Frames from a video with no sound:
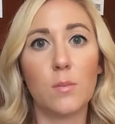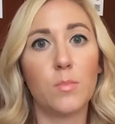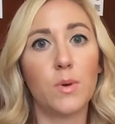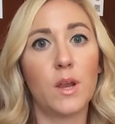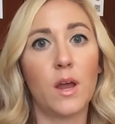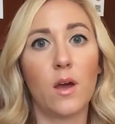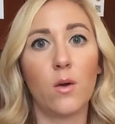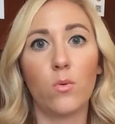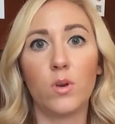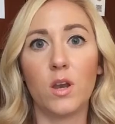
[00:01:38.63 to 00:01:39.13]
But
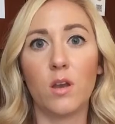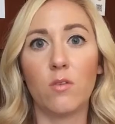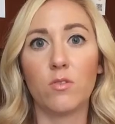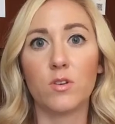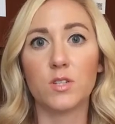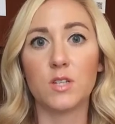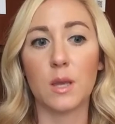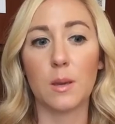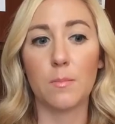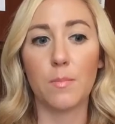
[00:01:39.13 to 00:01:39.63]
I would never
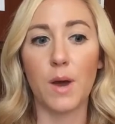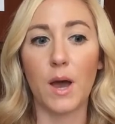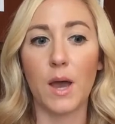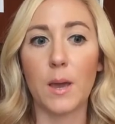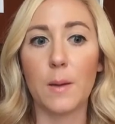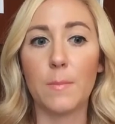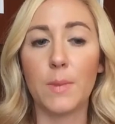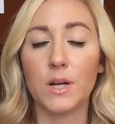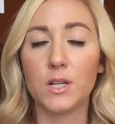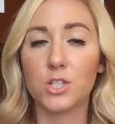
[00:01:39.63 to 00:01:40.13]
say buy a
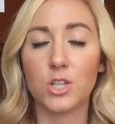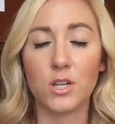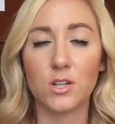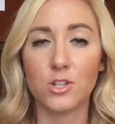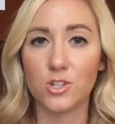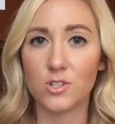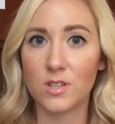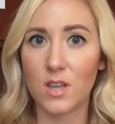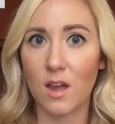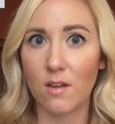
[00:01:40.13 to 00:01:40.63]
bunch and
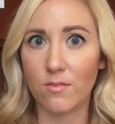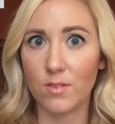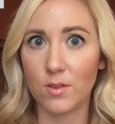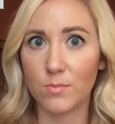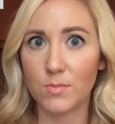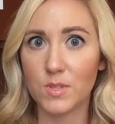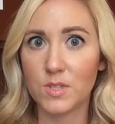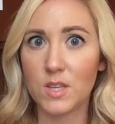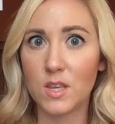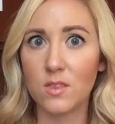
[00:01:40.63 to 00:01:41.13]
just have them
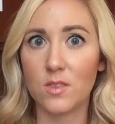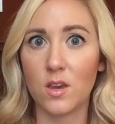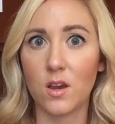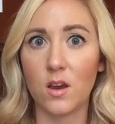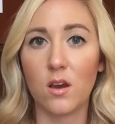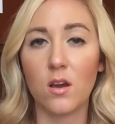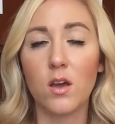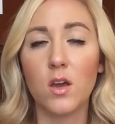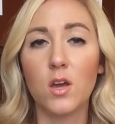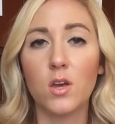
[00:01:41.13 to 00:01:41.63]
sit
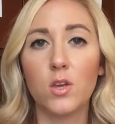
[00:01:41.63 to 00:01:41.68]
there.